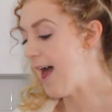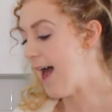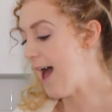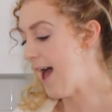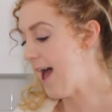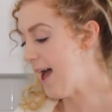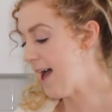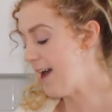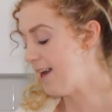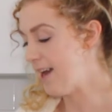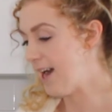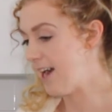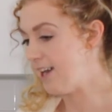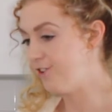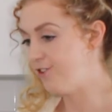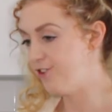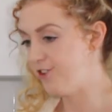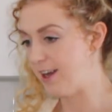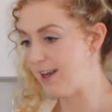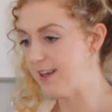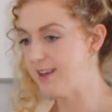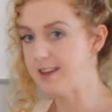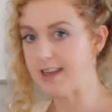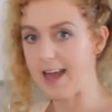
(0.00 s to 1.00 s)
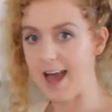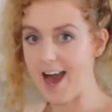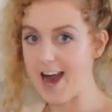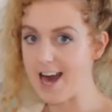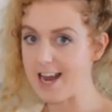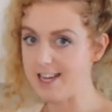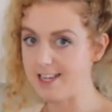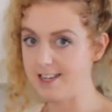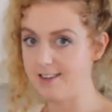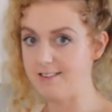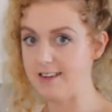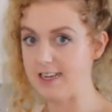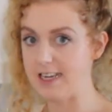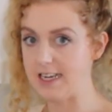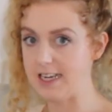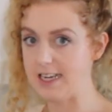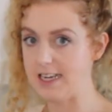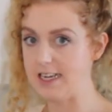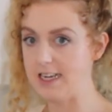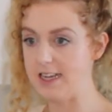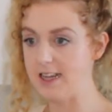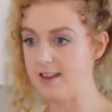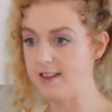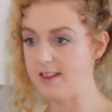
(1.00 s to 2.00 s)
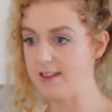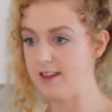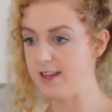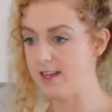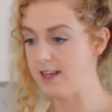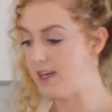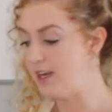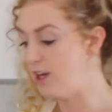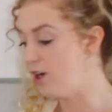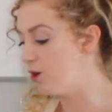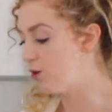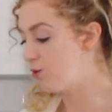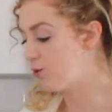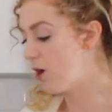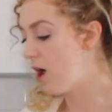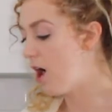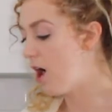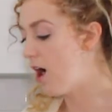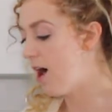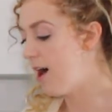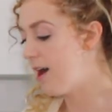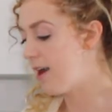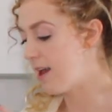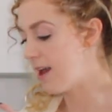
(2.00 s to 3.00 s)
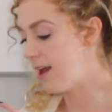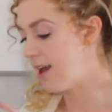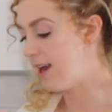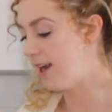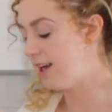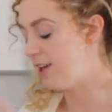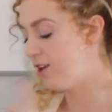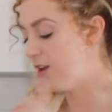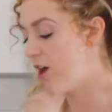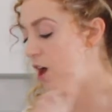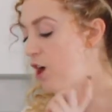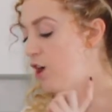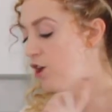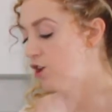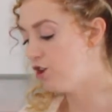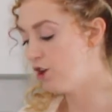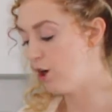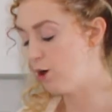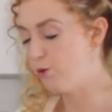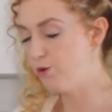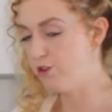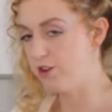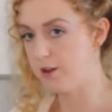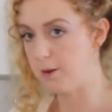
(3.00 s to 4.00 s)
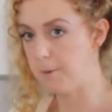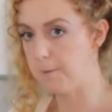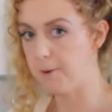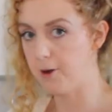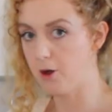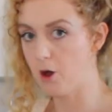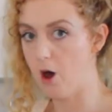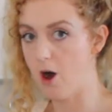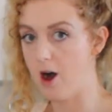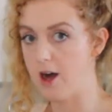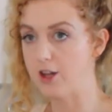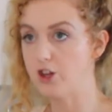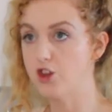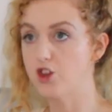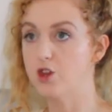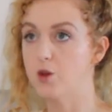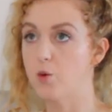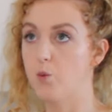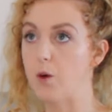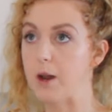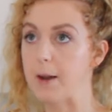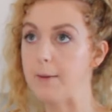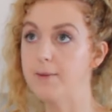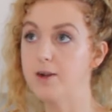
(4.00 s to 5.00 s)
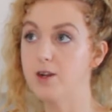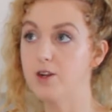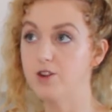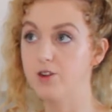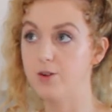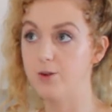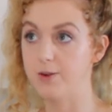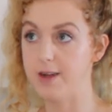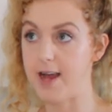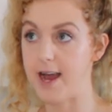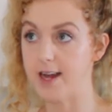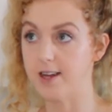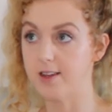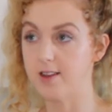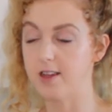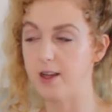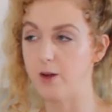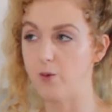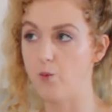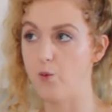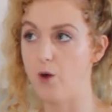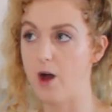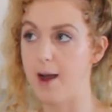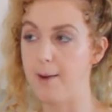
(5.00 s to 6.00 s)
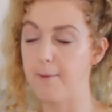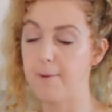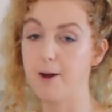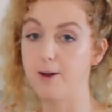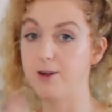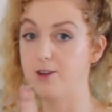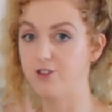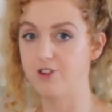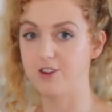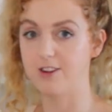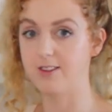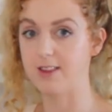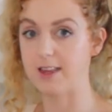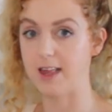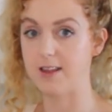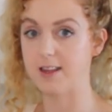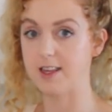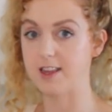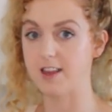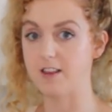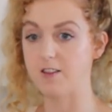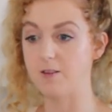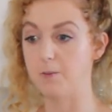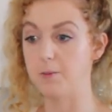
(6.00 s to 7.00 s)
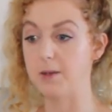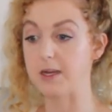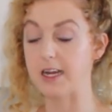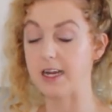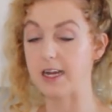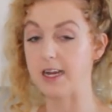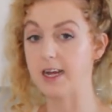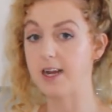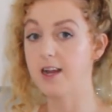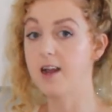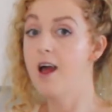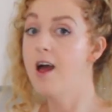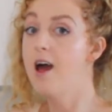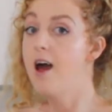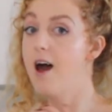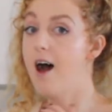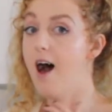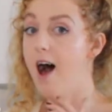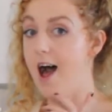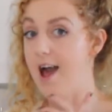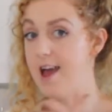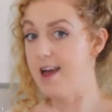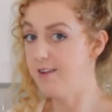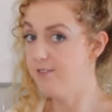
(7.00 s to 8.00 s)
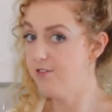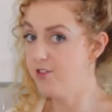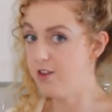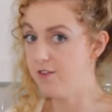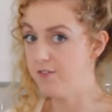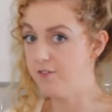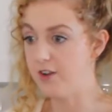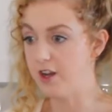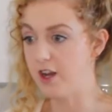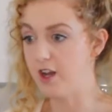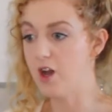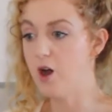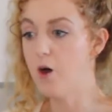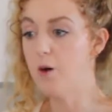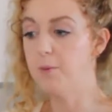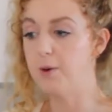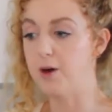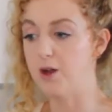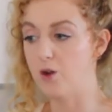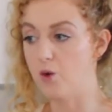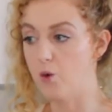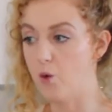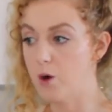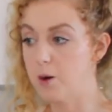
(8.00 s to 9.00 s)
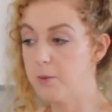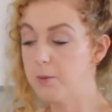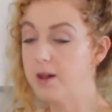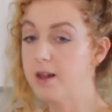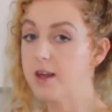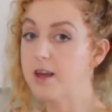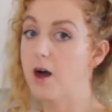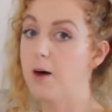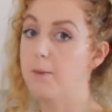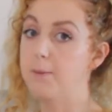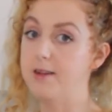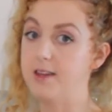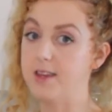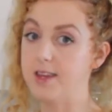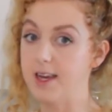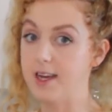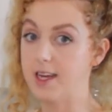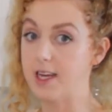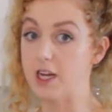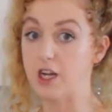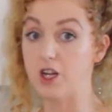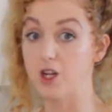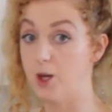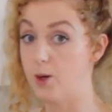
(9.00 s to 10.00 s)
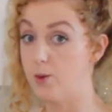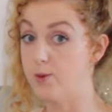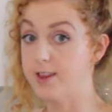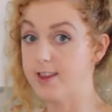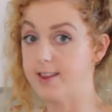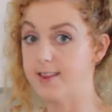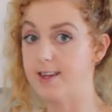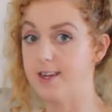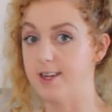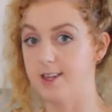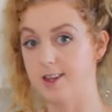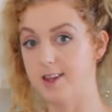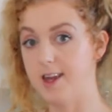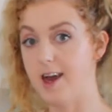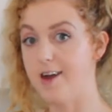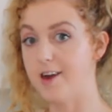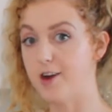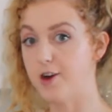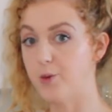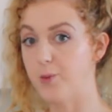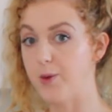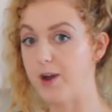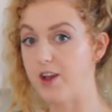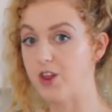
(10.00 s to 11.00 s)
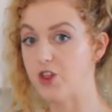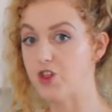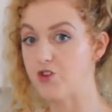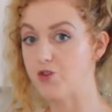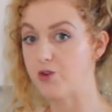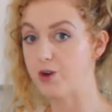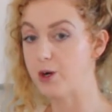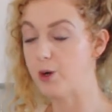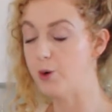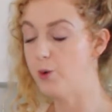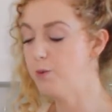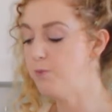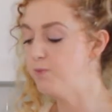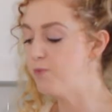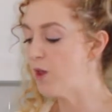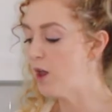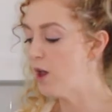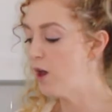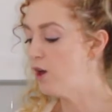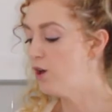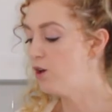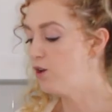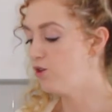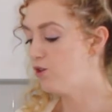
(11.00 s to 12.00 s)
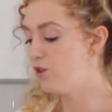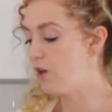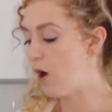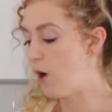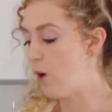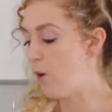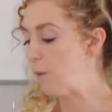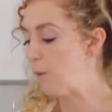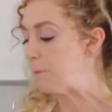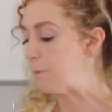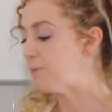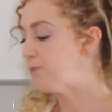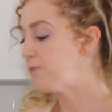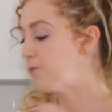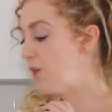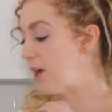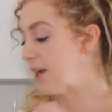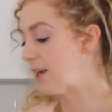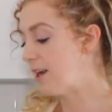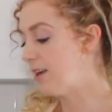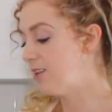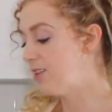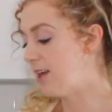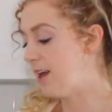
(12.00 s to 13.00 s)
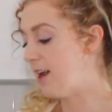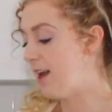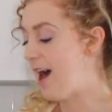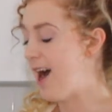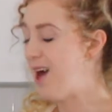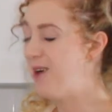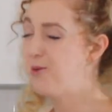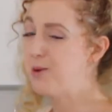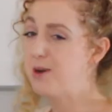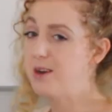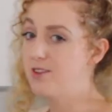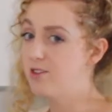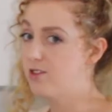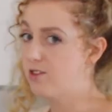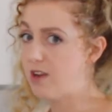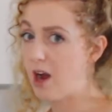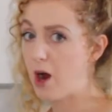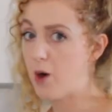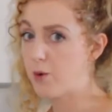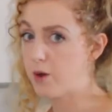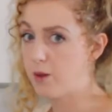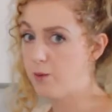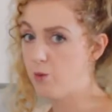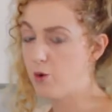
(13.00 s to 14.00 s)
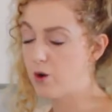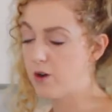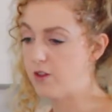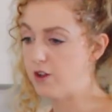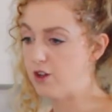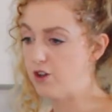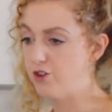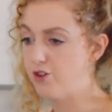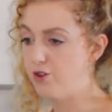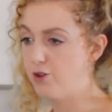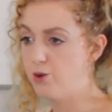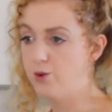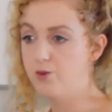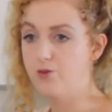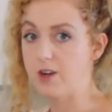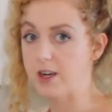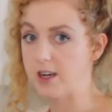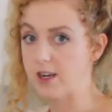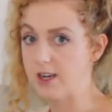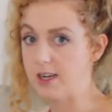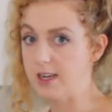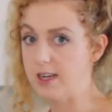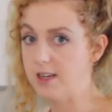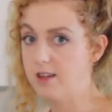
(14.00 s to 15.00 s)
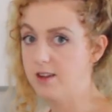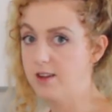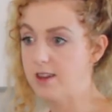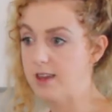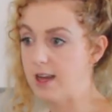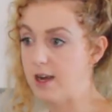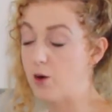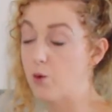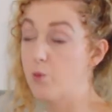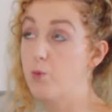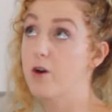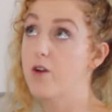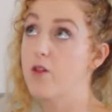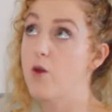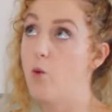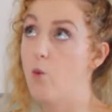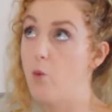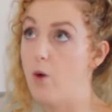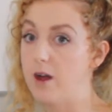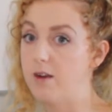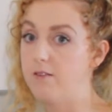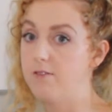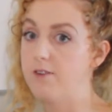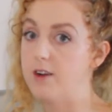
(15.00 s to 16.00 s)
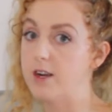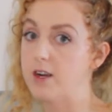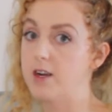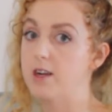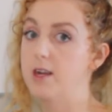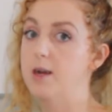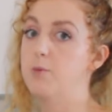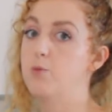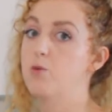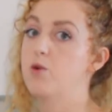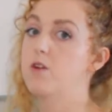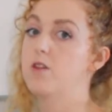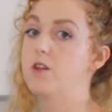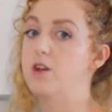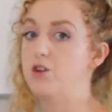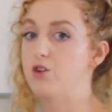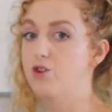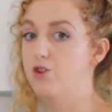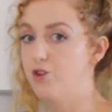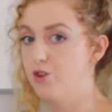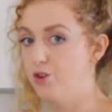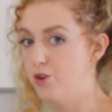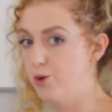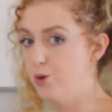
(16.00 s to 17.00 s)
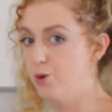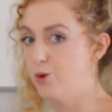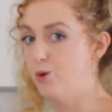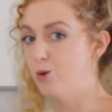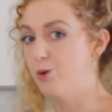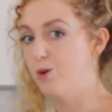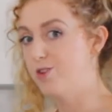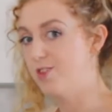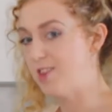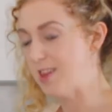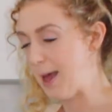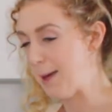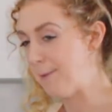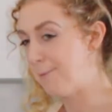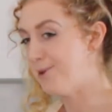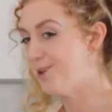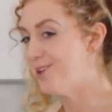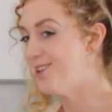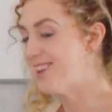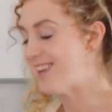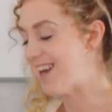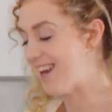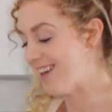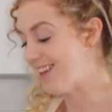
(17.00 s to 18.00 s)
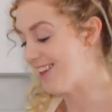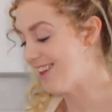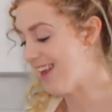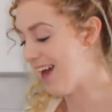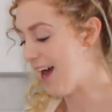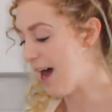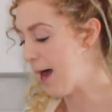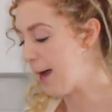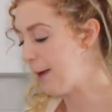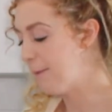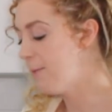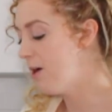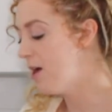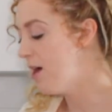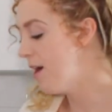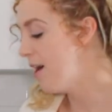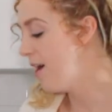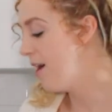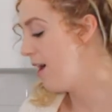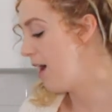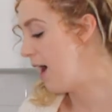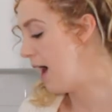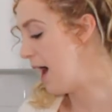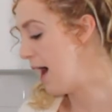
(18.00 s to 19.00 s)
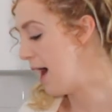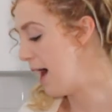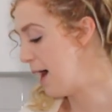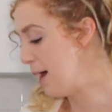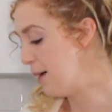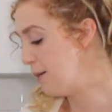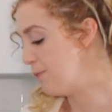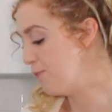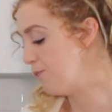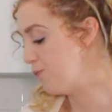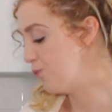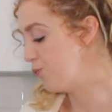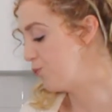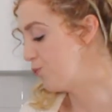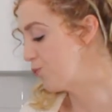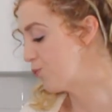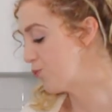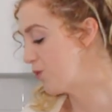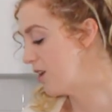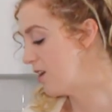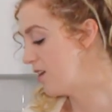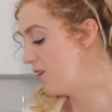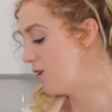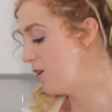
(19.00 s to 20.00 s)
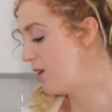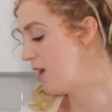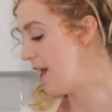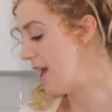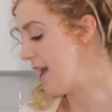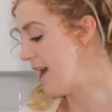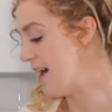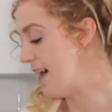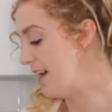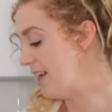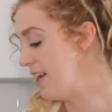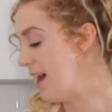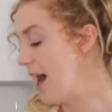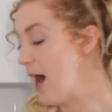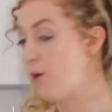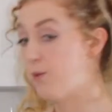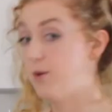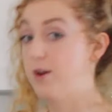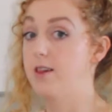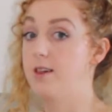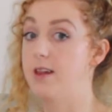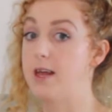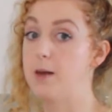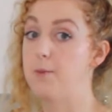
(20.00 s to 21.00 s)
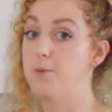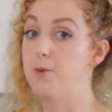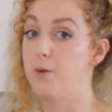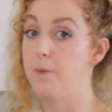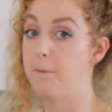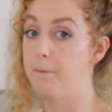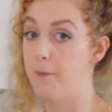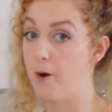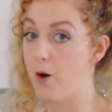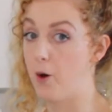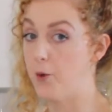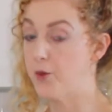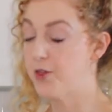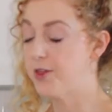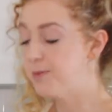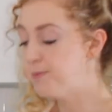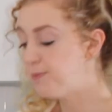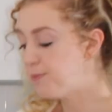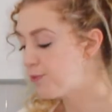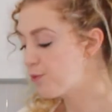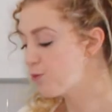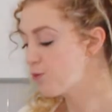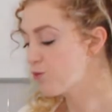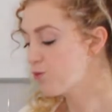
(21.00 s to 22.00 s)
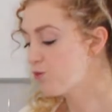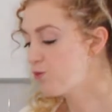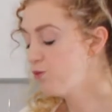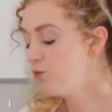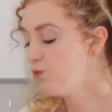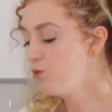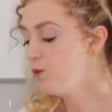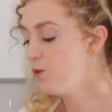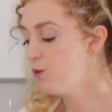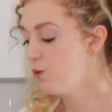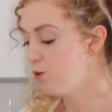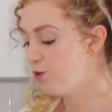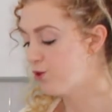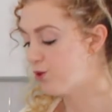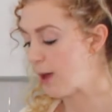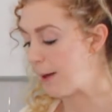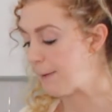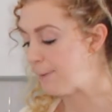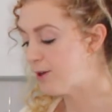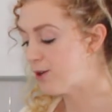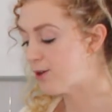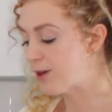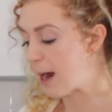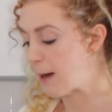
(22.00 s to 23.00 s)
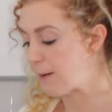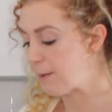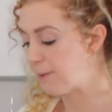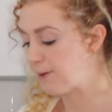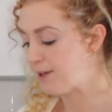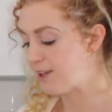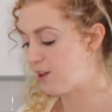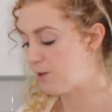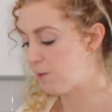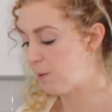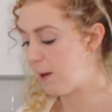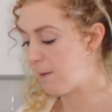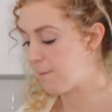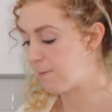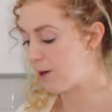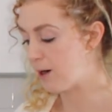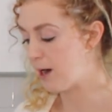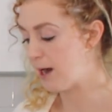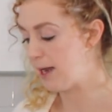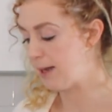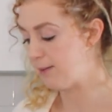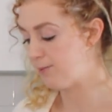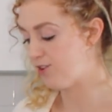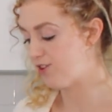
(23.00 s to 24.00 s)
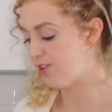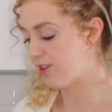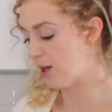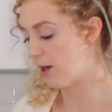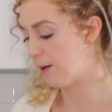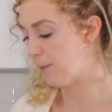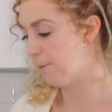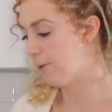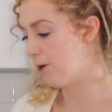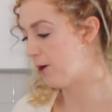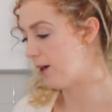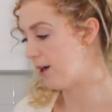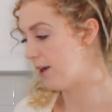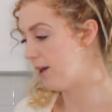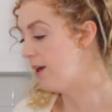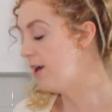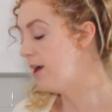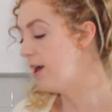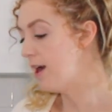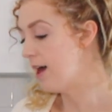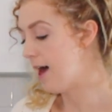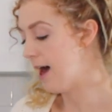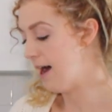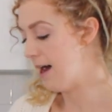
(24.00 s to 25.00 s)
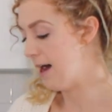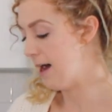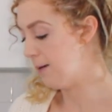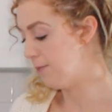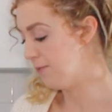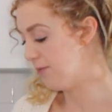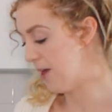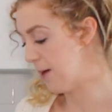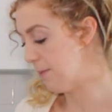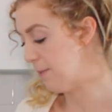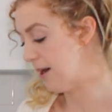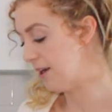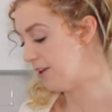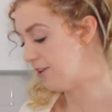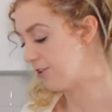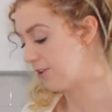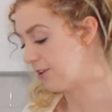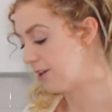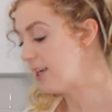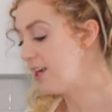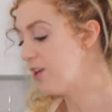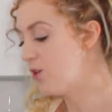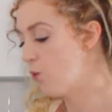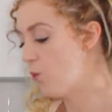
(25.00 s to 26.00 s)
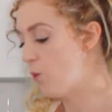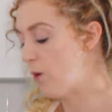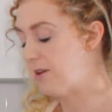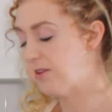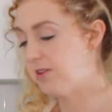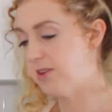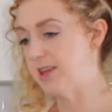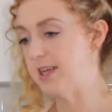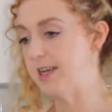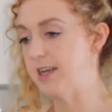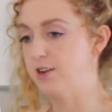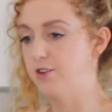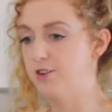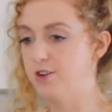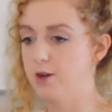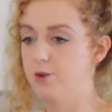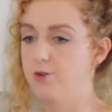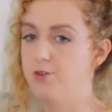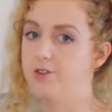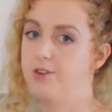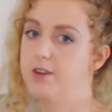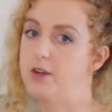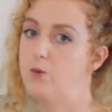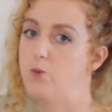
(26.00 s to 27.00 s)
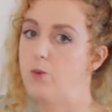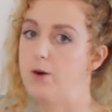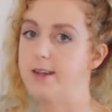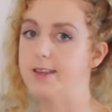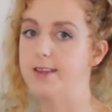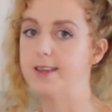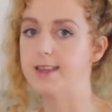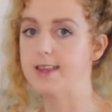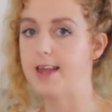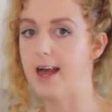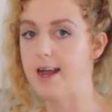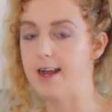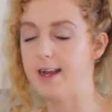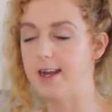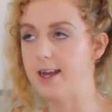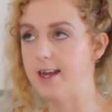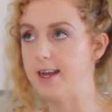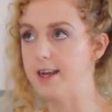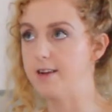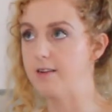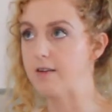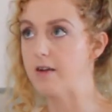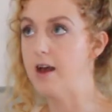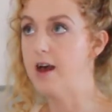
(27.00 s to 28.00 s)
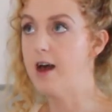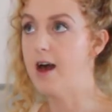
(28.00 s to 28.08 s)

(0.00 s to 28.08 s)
and I just added in the raw and toasted pecans. So what I'm going to do next, and I probably should have said this in the beginning, I have the video, but normally I'll be taking notes the entire way through. So like I said, I wouldn't start with more than 2 variants, or more than 1 variant, more than 2 samples at a time, and I would label both. So I'm going to grab a piece of paper, and I'm just going to put them underneath, one saying toasted, one saying